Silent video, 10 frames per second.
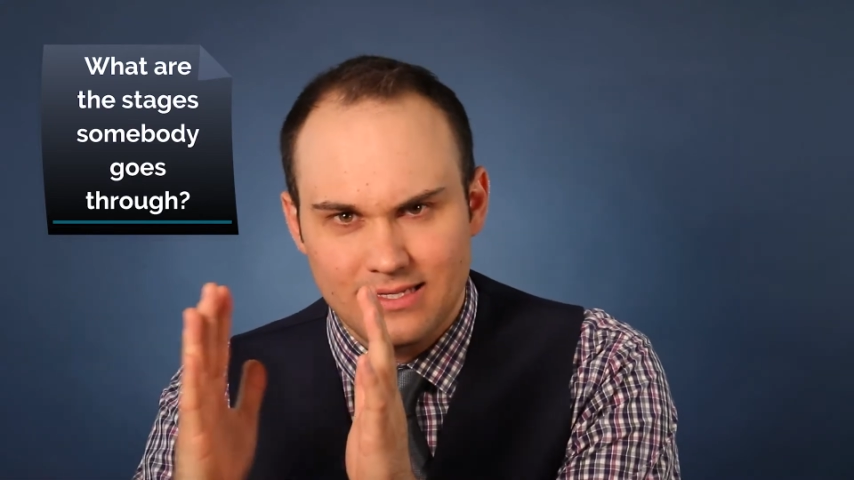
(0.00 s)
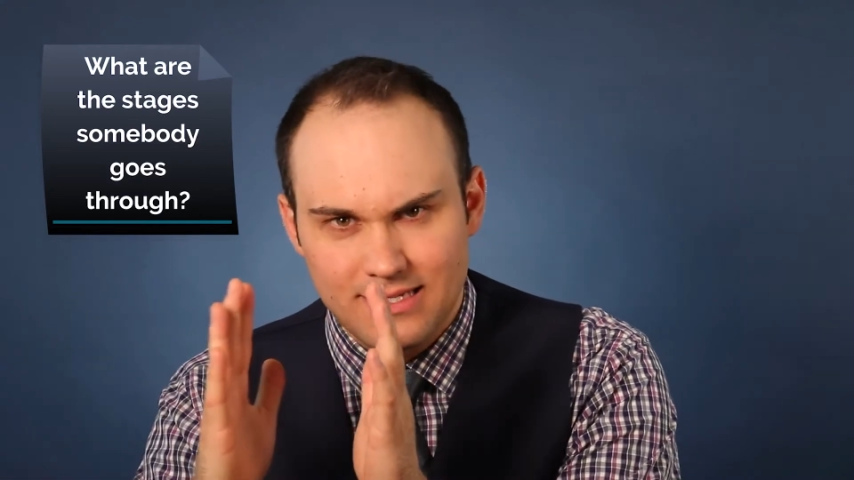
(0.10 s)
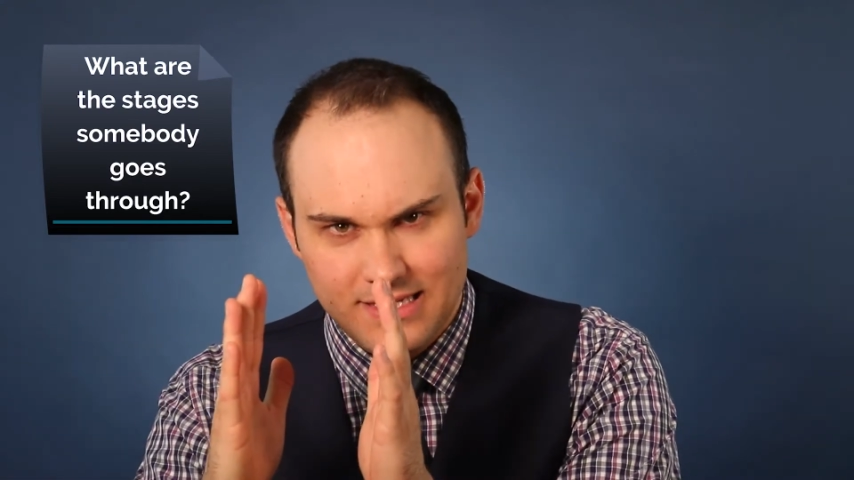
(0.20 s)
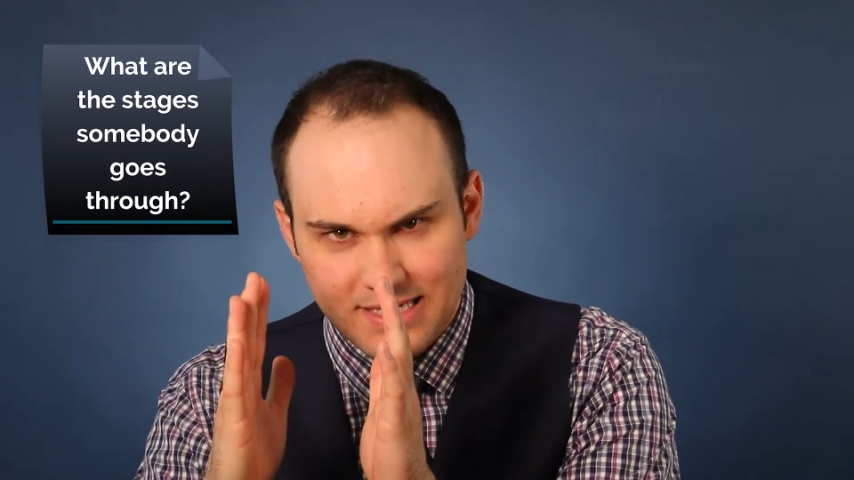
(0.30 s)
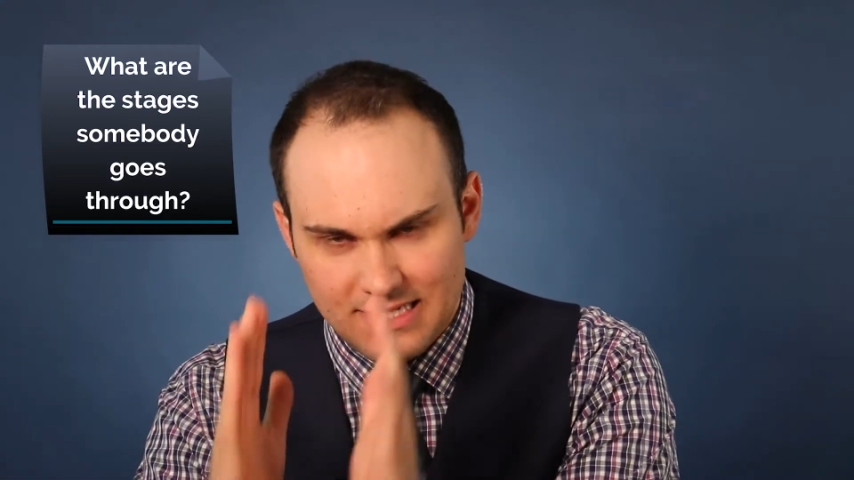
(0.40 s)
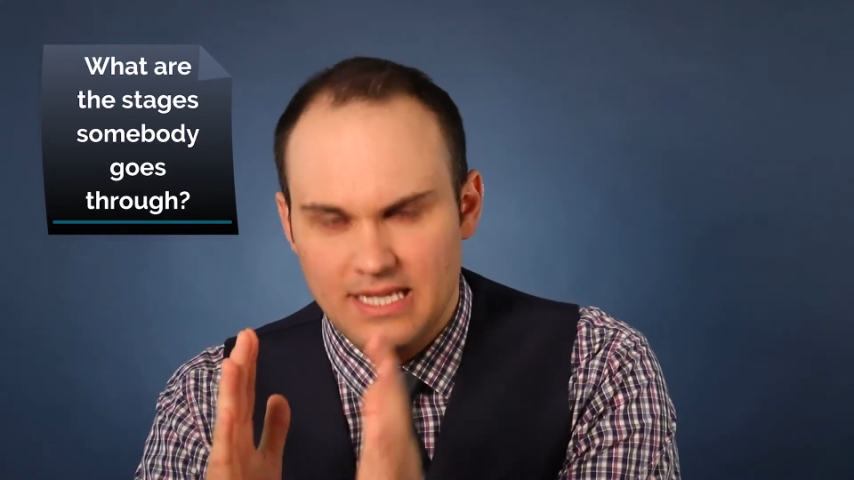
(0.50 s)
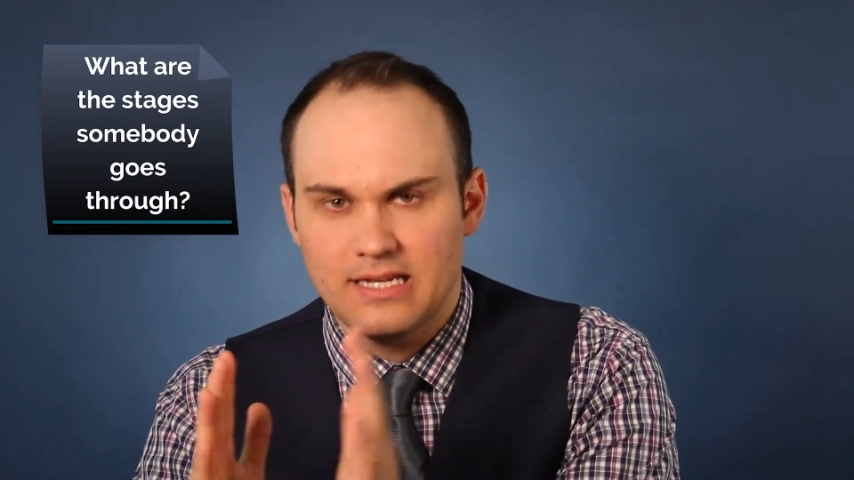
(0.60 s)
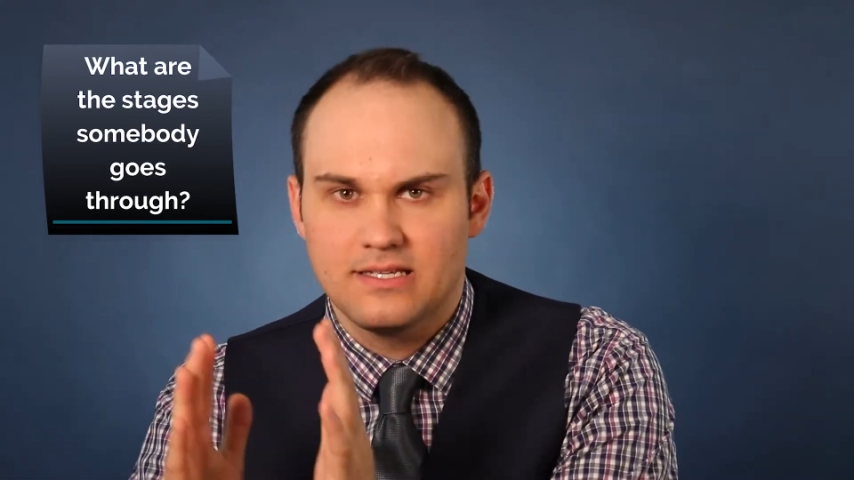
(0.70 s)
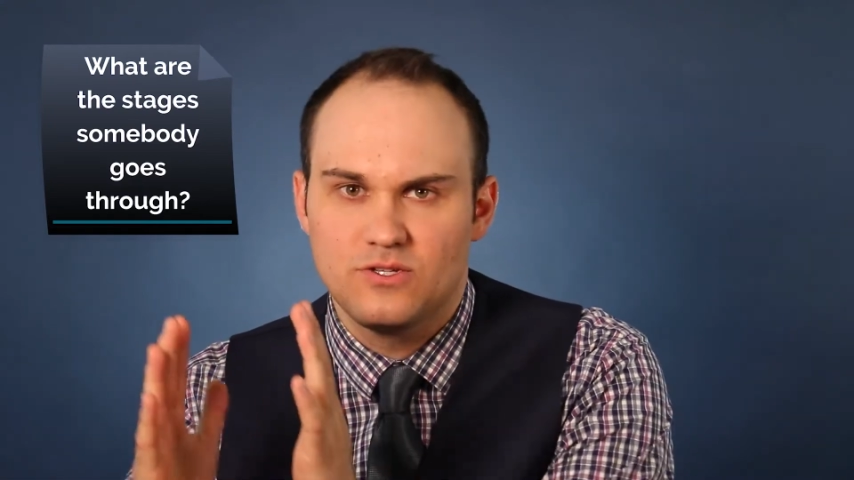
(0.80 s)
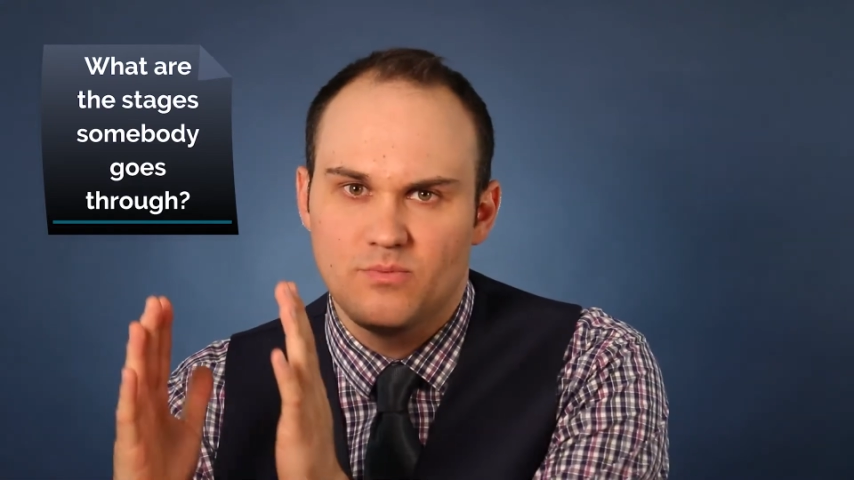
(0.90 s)

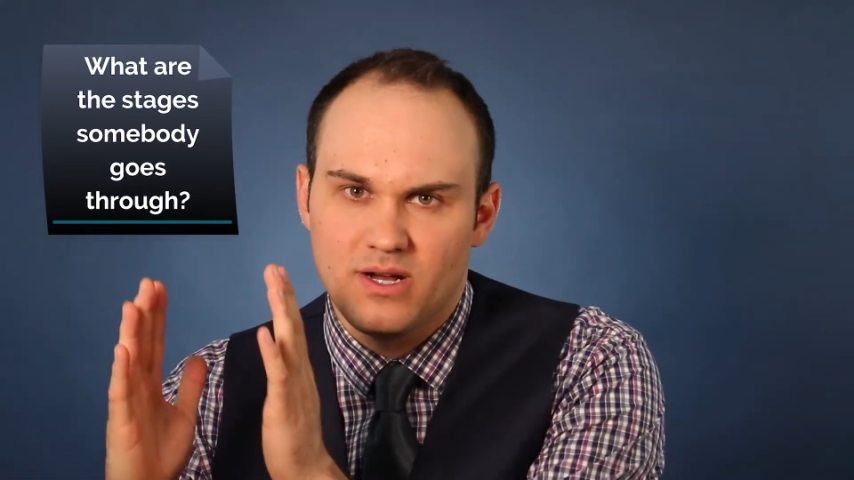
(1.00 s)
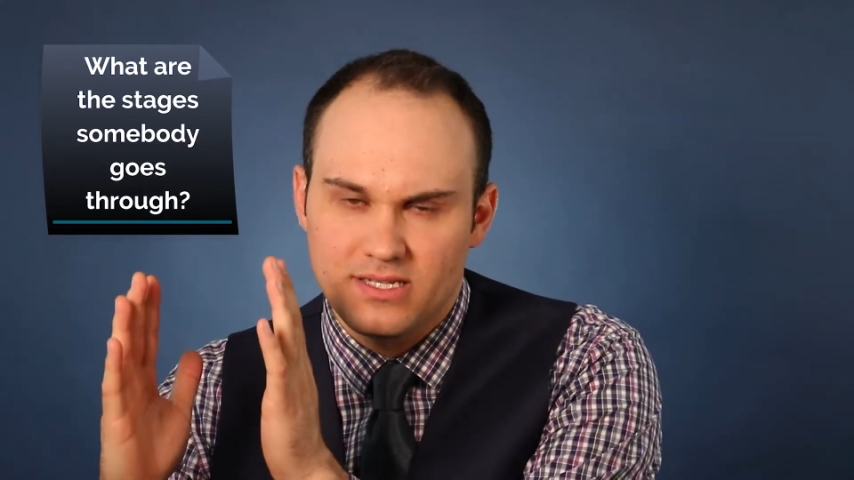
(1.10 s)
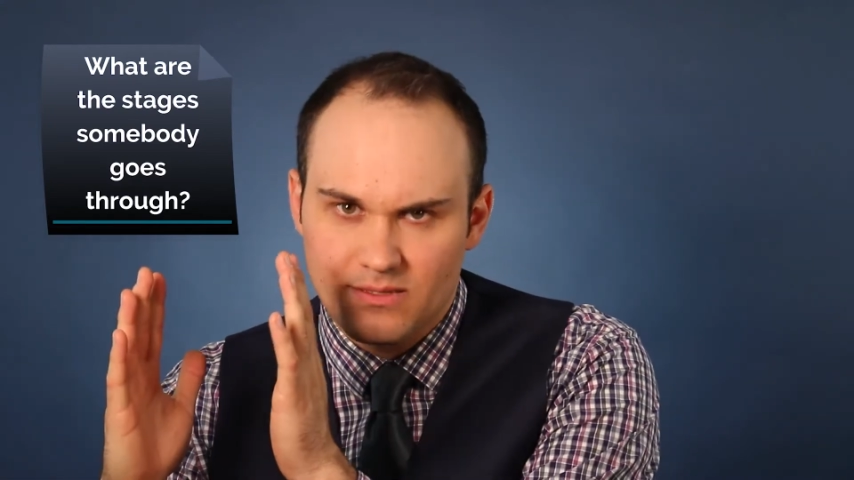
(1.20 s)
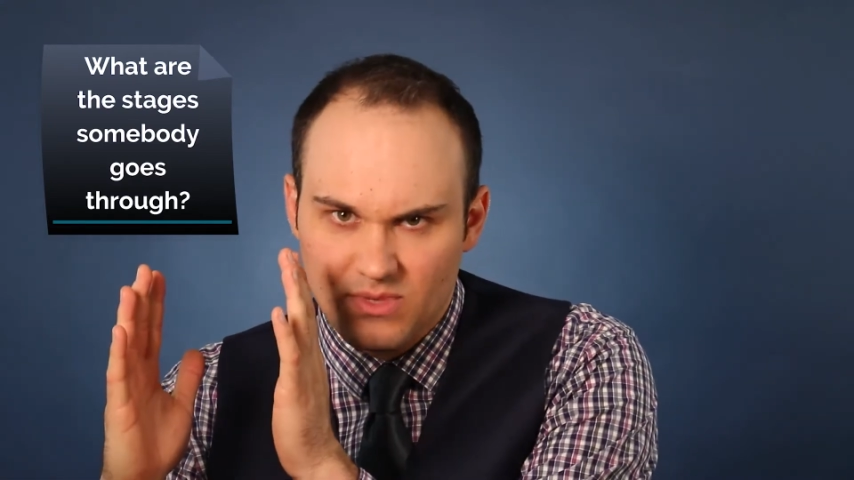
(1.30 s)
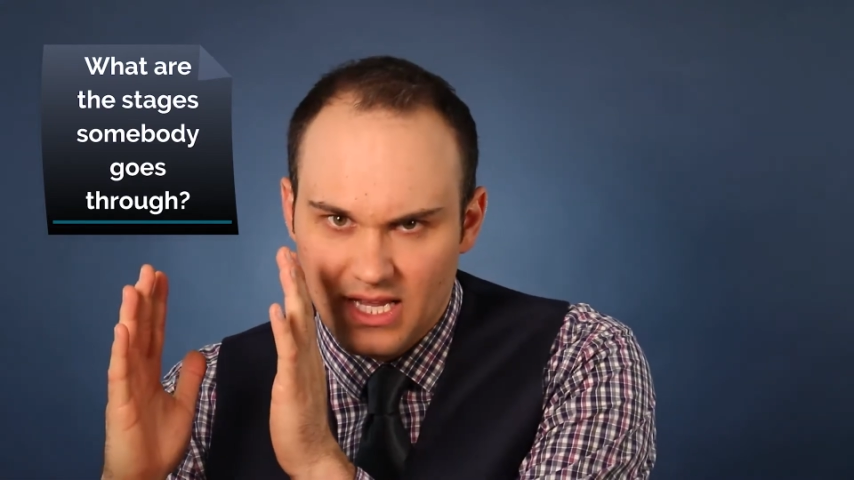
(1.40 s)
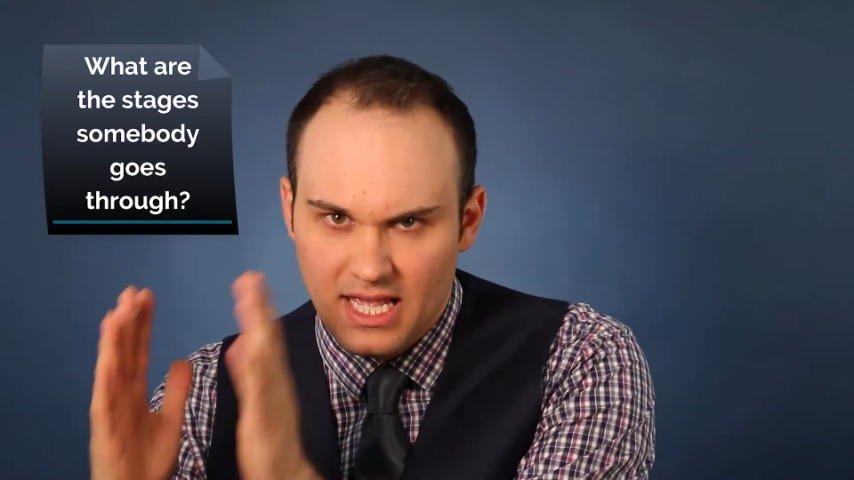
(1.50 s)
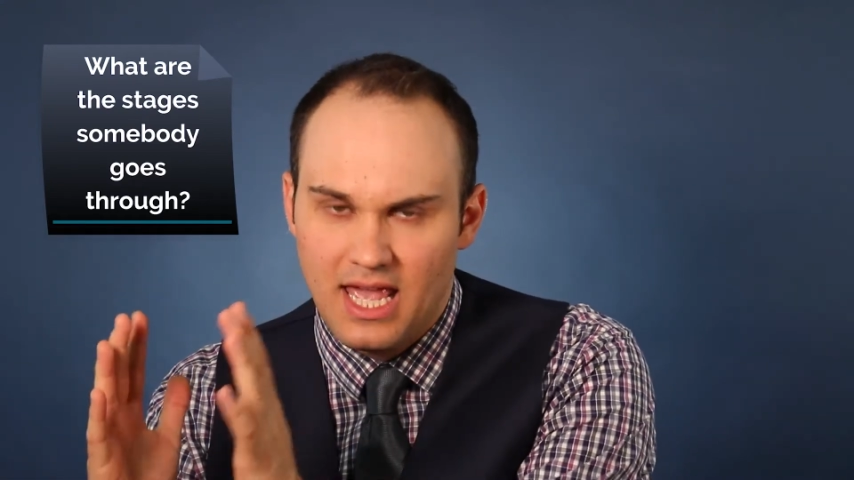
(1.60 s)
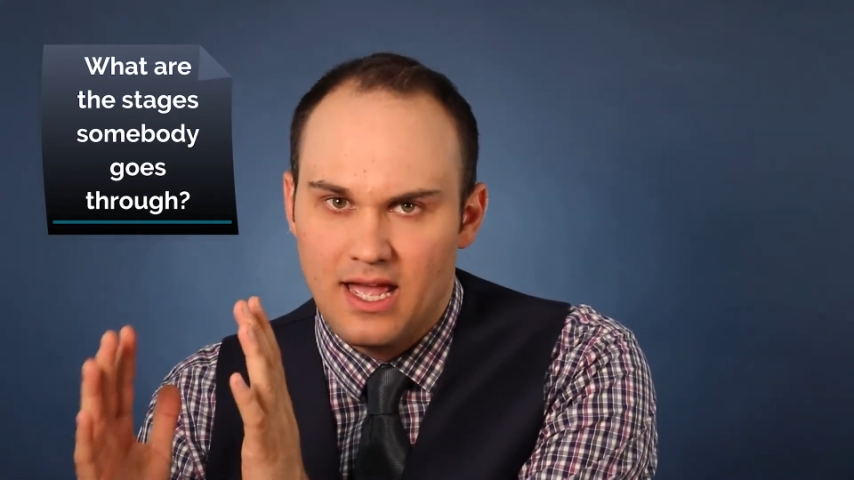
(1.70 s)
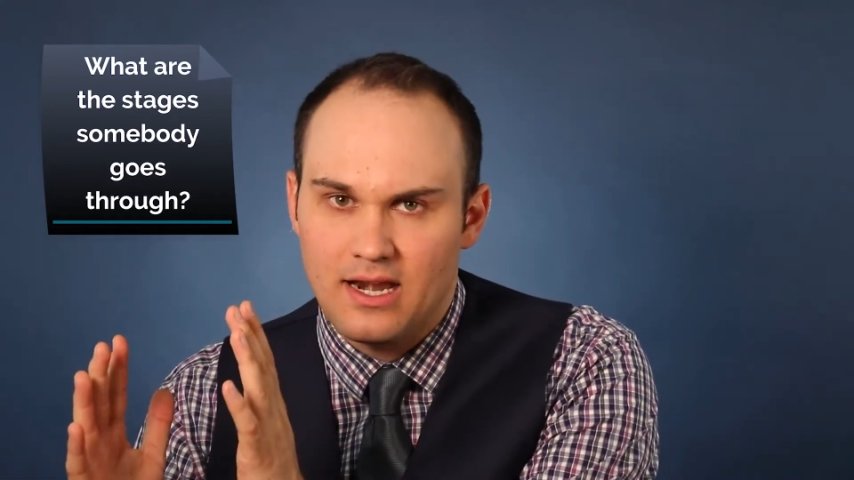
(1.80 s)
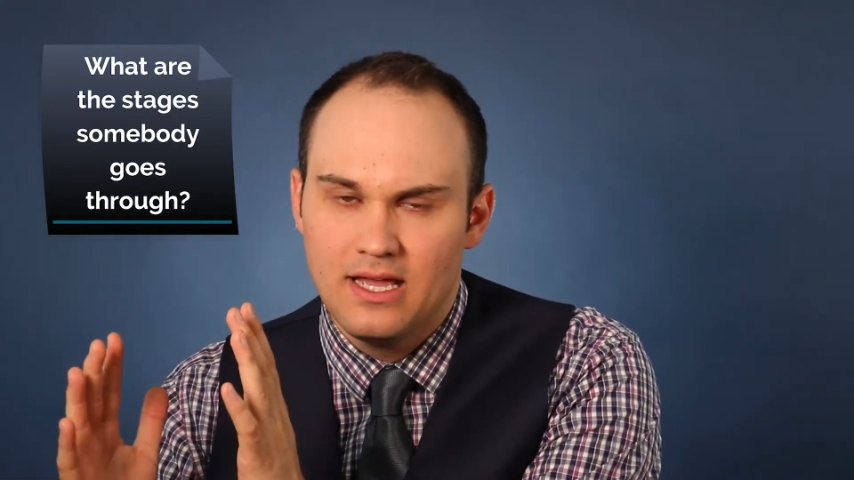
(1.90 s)
distinct as you possibly
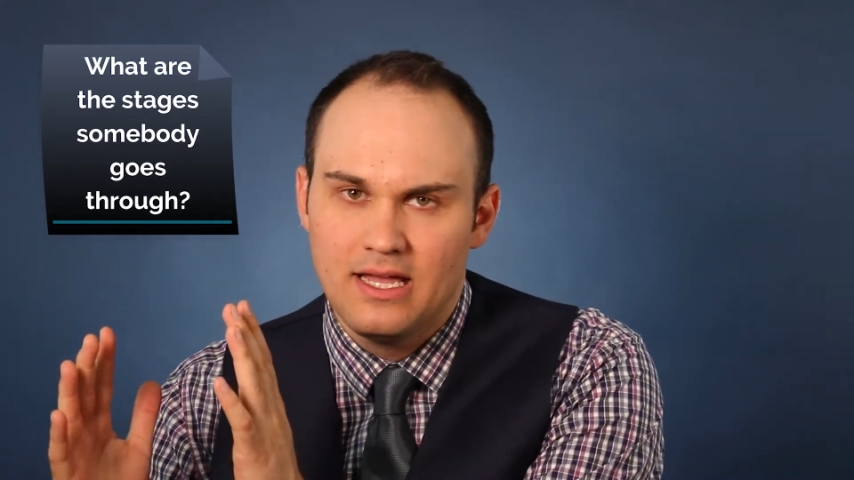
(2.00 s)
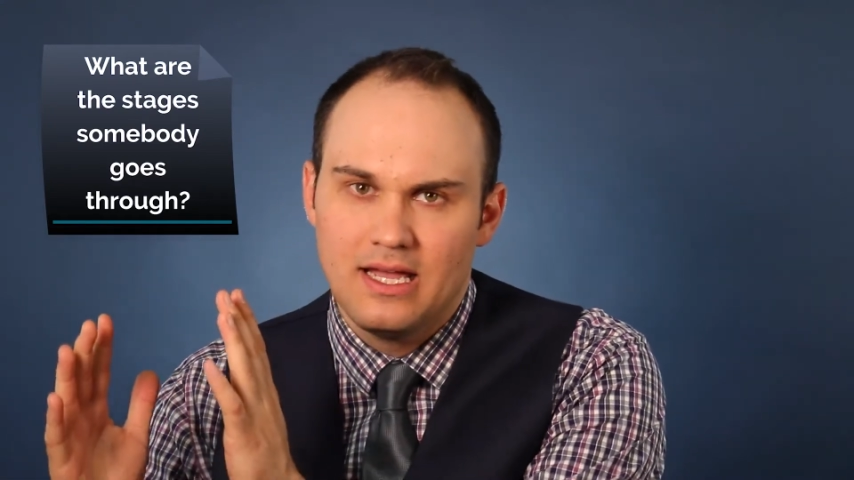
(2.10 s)
can.